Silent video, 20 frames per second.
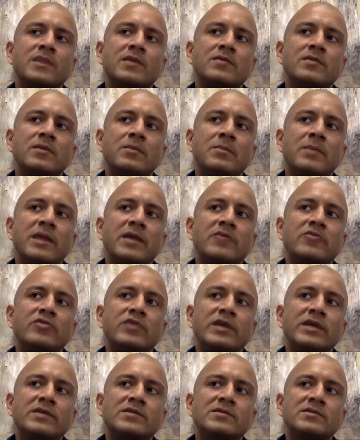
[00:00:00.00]
the
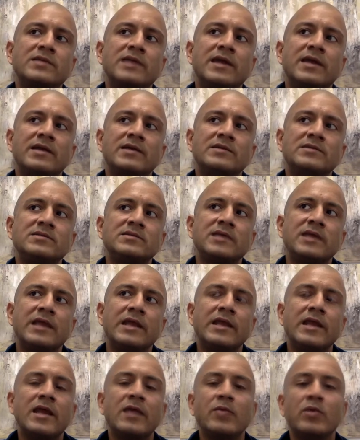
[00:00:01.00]
matrix that is
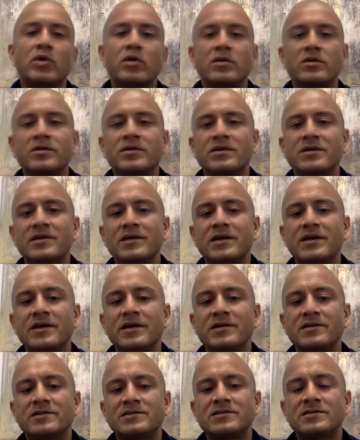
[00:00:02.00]
enabled,
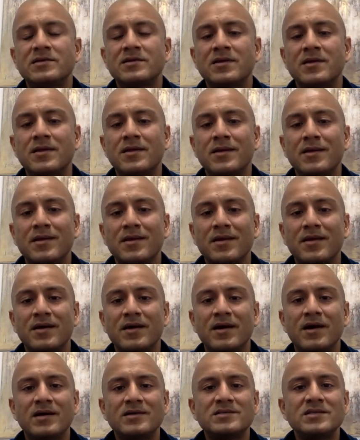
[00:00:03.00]
it's
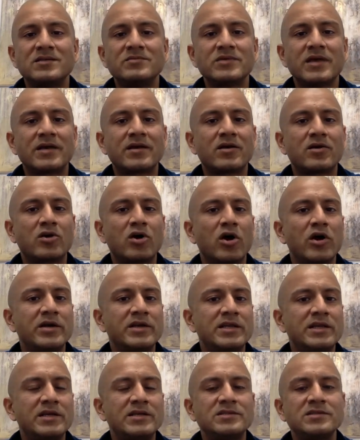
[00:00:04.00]
seems like a
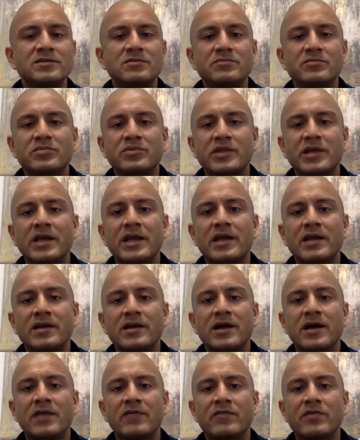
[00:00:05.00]
Cartesian plane
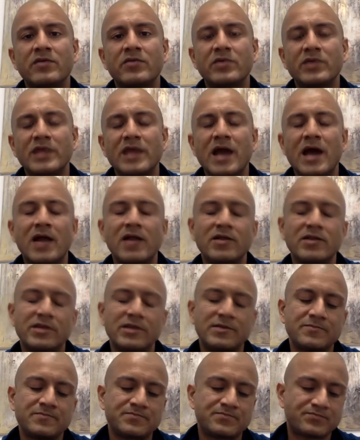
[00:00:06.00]
kind of a
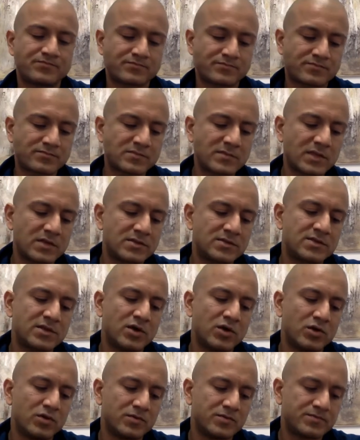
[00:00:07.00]
reality.
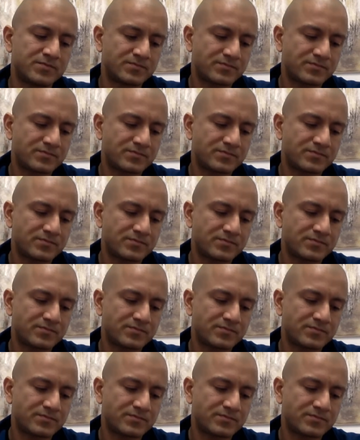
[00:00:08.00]
So